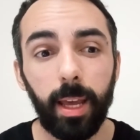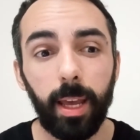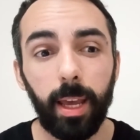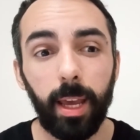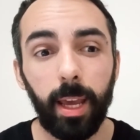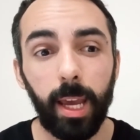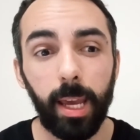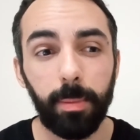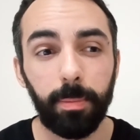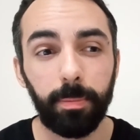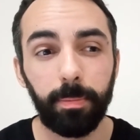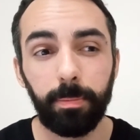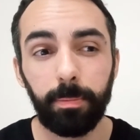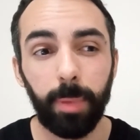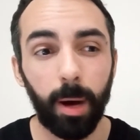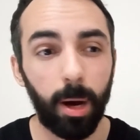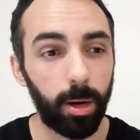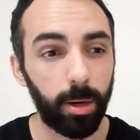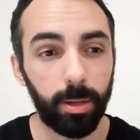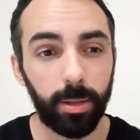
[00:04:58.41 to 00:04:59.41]
a
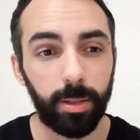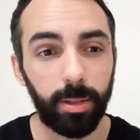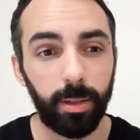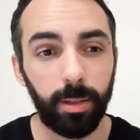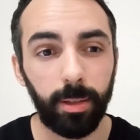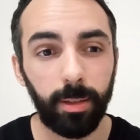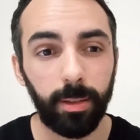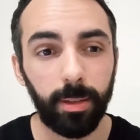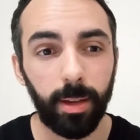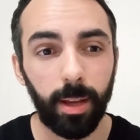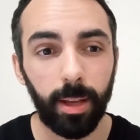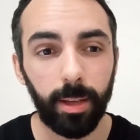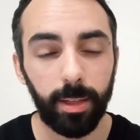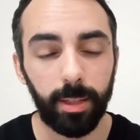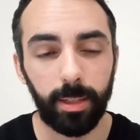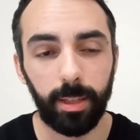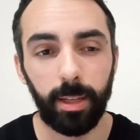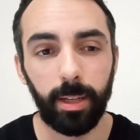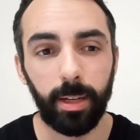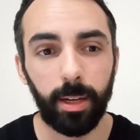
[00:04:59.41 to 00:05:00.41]
person
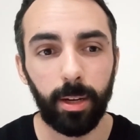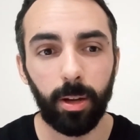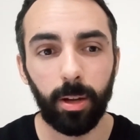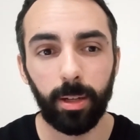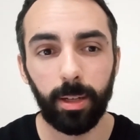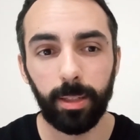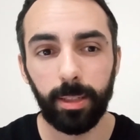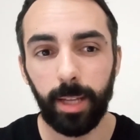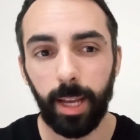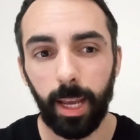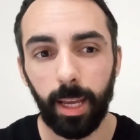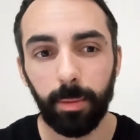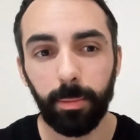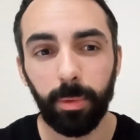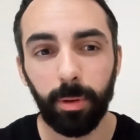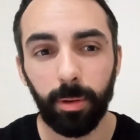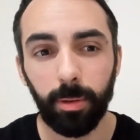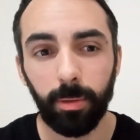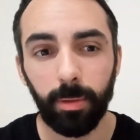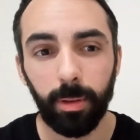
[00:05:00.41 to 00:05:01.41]
seated on a
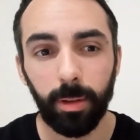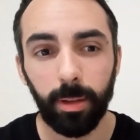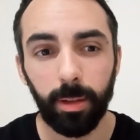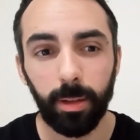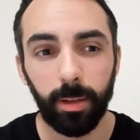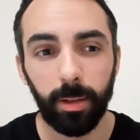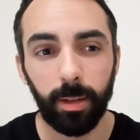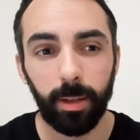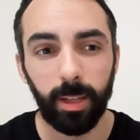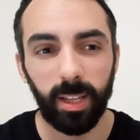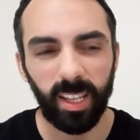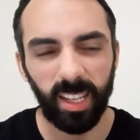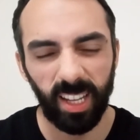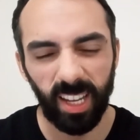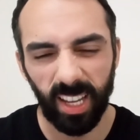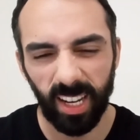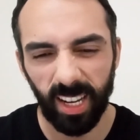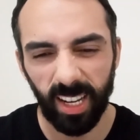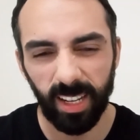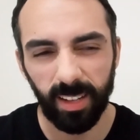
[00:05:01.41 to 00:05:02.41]
table
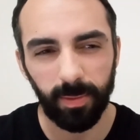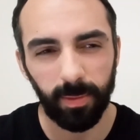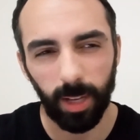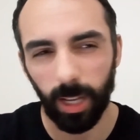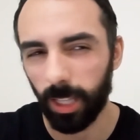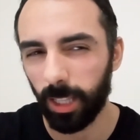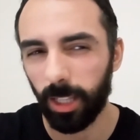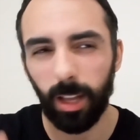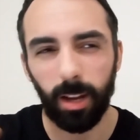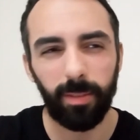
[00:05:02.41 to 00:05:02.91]
eating a lot